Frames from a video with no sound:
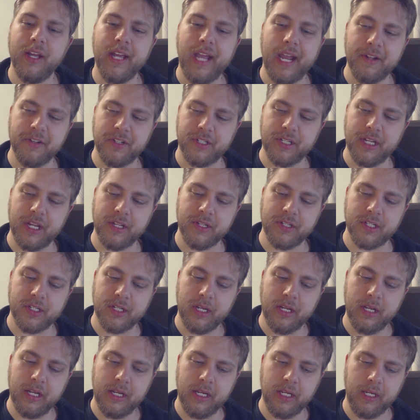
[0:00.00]
and says,
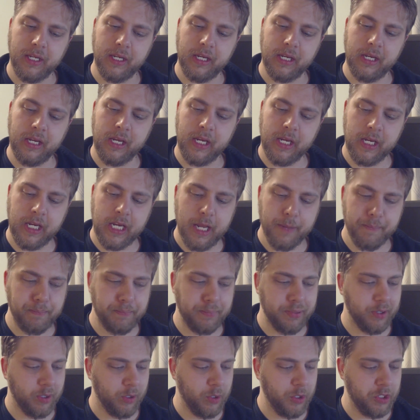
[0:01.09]

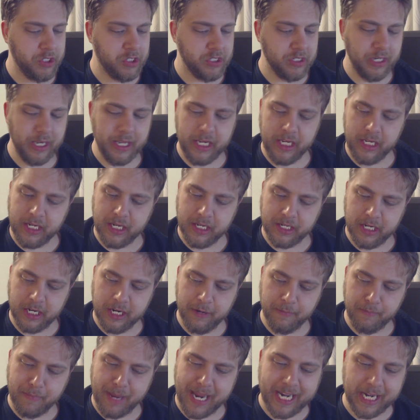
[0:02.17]
"Yep, looks like you
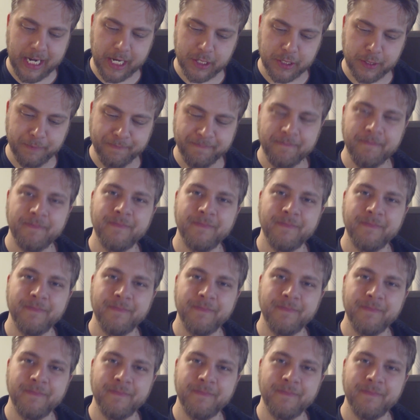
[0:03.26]
didn't make it."